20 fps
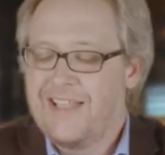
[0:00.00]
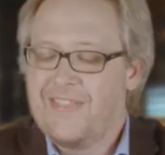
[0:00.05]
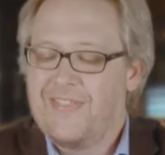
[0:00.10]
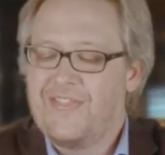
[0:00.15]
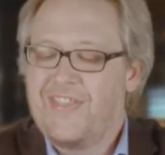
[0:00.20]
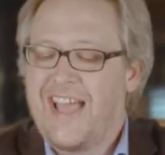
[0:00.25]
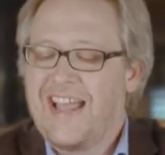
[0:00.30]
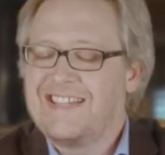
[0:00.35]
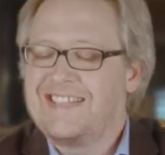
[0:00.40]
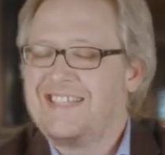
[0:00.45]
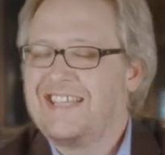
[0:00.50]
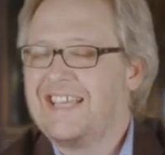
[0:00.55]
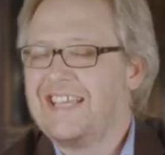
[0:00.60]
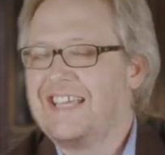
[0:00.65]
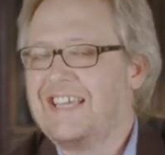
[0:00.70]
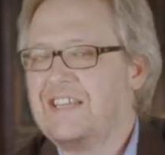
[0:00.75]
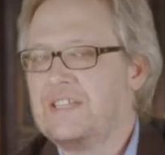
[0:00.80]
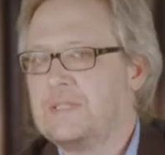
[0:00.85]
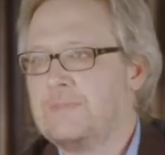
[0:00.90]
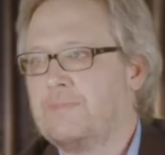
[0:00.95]
That
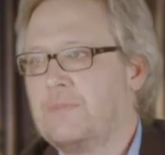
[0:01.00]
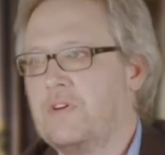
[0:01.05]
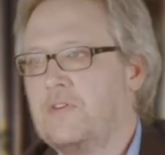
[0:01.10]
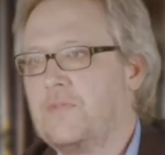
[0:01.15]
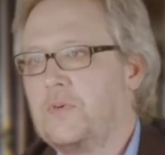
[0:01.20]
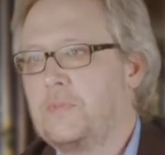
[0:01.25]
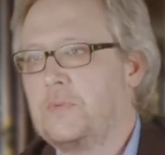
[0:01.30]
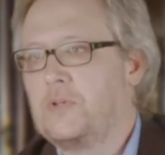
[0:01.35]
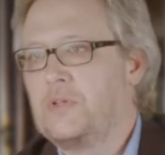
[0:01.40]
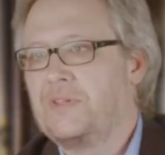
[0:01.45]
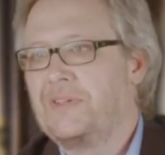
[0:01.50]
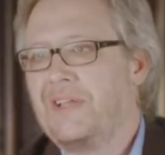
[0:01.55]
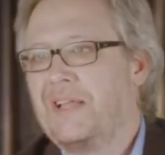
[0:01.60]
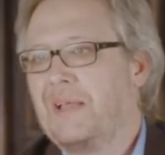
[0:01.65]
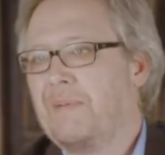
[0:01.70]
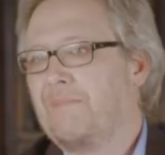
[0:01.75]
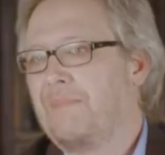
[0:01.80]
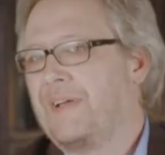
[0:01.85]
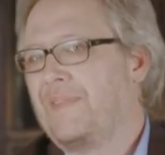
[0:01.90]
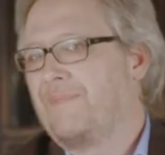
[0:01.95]
ticket is movable,
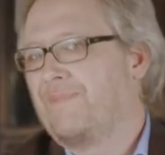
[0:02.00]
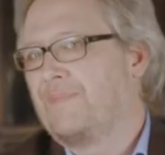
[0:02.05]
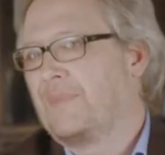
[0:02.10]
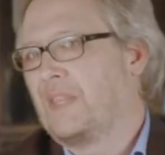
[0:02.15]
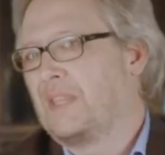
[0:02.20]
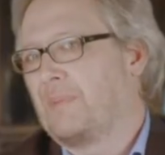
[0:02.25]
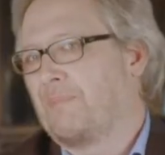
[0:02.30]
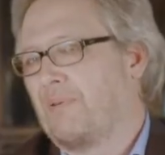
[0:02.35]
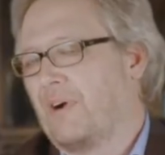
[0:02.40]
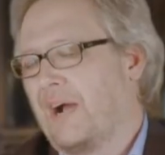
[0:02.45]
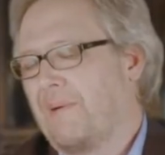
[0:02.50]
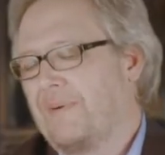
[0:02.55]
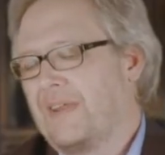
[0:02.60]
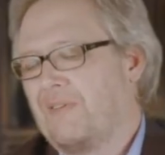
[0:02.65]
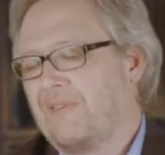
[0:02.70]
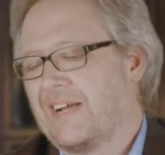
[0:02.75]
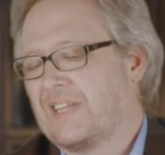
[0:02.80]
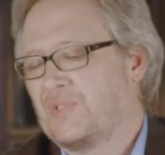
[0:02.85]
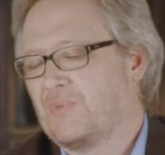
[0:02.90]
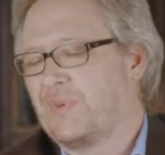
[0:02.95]
but the property
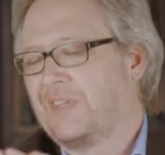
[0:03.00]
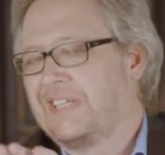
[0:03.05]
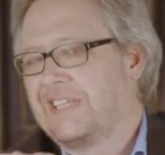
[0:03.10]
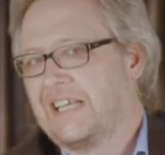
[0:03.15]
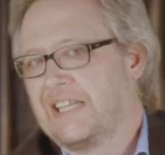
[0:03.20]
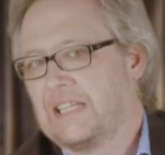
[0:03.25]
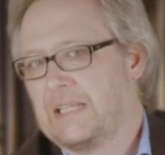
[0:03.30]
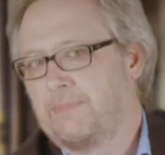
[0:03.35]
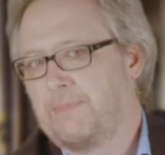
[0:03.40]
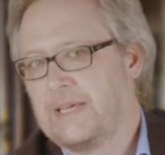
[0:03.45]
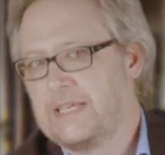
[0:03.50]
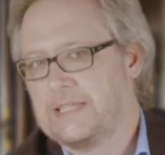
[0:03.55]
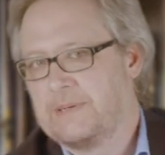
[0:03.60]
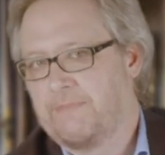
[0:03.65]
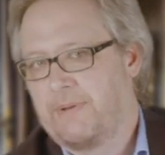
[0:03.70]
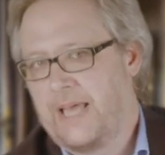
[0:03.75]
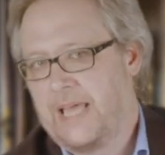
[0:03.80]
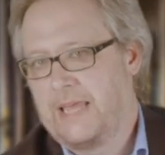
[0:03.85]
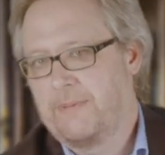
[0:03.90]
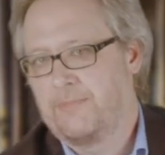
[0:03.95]
right's really not the piece
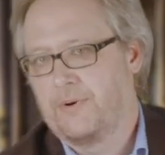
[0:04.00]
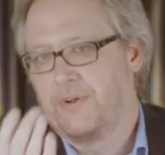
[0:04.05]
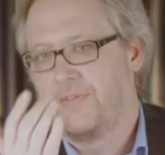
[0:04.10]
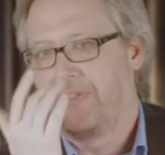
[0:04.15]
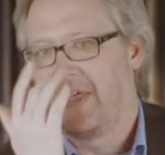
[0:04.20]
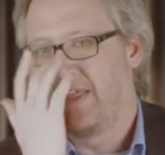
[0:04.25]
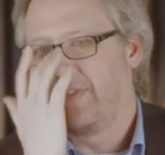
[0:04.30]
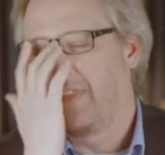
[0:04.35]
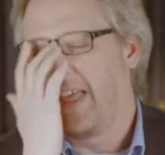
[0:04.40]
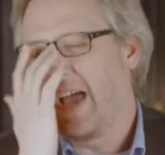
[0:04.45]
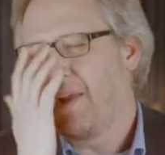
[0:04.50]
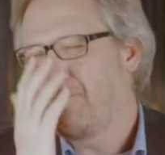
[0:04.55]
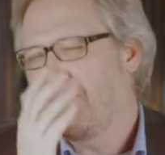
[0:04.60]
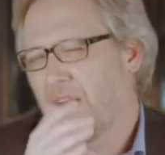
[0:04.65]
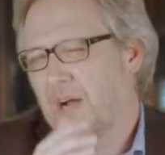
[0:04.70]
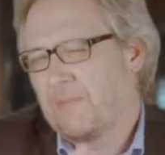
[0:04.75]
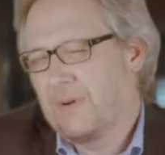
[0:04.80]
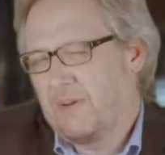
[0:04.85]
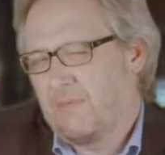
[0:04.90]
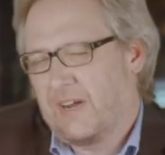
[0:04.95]
of paper. That
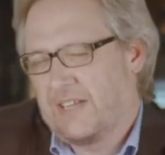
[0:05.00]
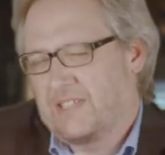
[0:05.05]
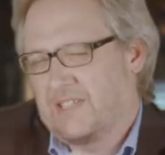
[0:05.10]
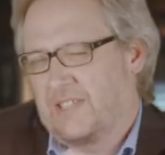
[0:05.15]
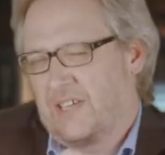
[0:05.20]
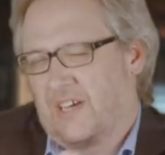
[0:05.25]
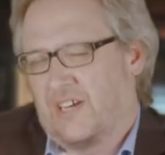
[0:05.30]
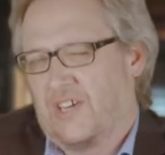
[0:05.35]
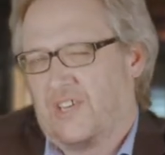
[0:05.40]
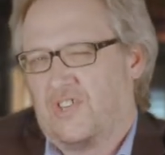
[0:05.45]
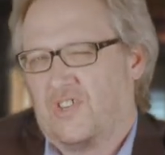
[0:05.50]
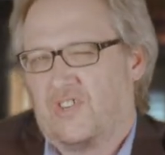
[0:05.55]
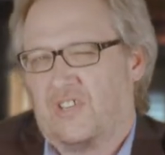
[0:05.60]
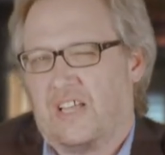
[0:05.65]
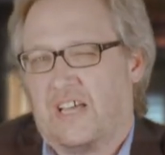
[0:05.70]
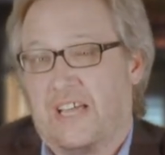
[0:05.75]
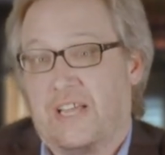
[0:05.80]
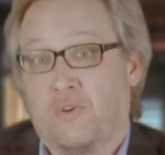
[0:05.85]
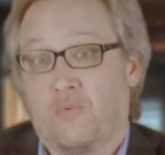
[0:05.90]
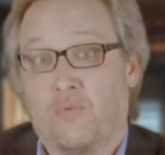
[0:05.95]
property right's the
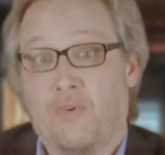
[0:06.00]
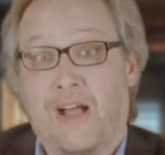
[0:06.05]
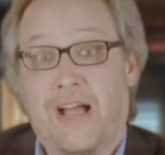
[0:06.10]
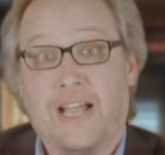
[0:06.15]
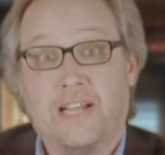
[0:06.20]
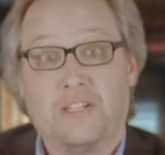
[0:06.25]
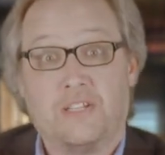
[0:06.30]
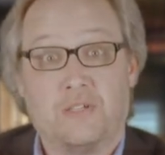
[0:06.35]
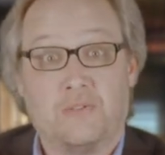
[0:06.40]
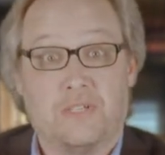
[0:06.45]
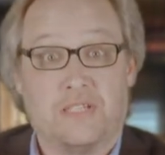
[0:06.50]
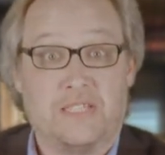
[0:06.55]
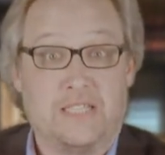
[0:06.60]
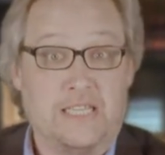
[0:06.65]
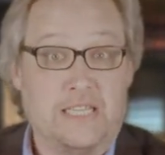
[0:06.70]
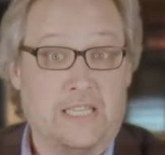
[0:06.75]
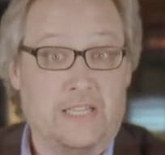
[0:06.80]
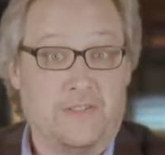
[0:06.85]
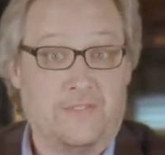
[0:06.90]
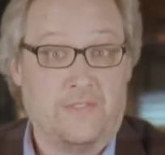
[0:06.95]
underlying right to
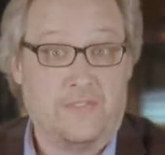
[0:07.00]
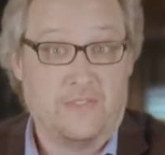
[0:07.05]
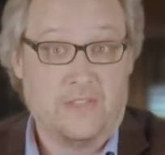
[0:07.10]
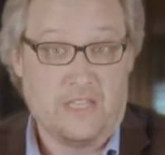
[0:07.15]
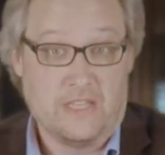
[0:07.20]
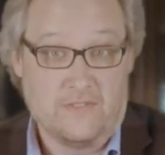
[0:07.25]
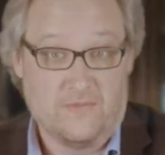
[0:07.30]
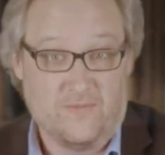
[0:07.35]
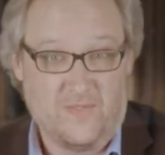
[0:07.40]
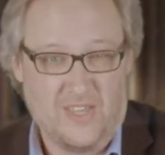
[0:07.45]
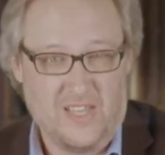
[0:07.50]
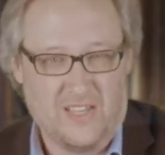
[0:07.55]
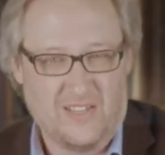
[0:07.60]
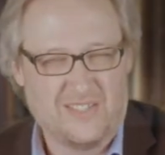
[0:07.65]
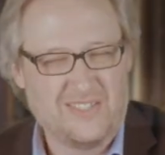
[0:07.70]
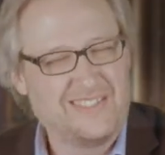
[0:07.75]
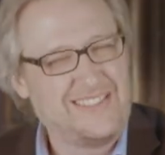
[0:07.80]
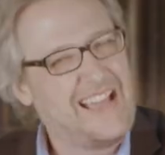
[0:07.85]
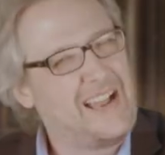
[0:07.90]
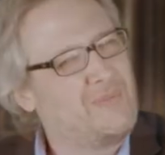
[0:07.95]
attend the
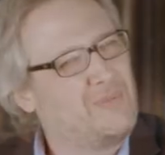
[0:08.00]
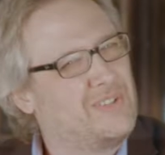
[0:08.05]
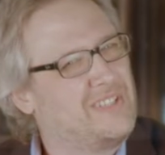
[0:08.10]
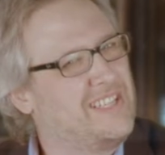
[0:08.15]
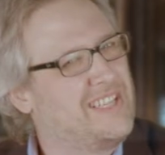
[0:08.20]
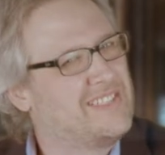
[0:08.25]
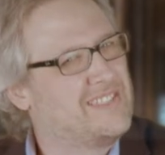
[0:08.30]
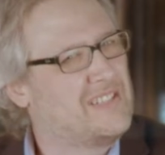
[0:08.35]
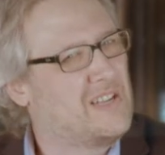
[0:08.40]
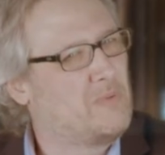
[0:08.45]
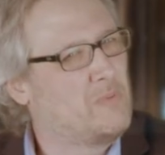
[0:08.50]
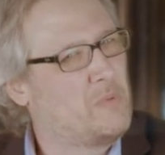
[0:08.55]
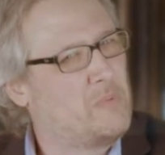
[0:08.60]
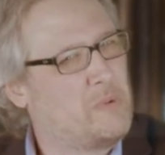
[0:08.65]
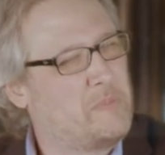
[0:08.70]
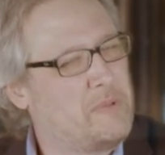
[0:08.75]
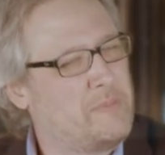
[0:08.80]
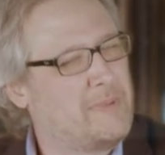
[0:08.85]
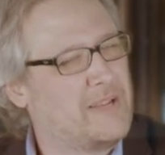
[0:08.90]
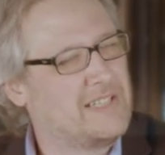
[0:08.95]
event. So that really is not what
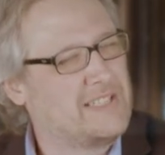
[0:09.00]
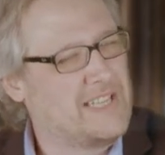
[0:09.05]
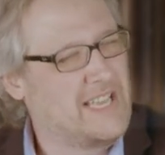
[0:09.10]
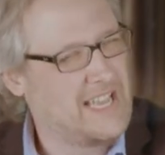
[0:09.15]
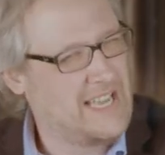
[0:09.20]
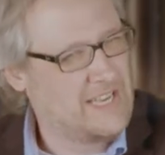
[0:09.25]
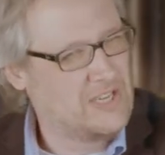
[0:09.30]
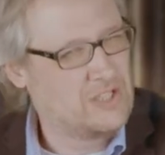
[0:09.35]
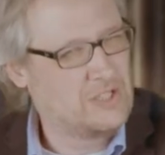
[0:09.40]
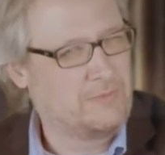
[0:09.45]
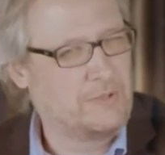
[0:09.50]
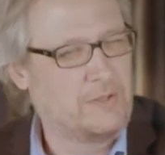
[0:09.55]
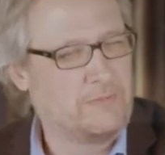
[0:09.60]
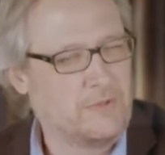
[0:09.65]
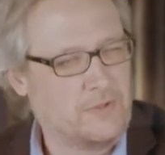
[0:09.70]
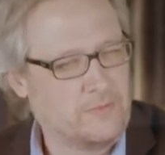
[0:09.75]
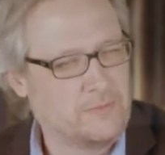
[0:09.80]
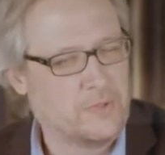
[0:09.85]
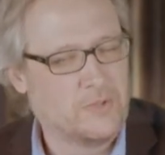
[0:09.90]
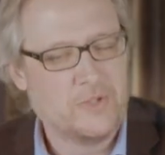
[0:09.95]
we mean by tangibly
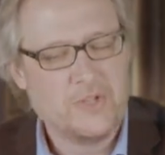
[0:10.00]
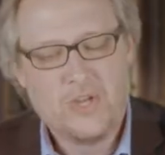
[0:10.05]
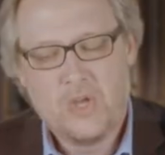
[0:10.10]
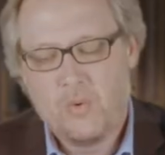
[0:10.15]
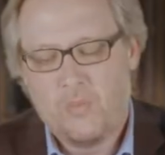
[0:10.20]
movable.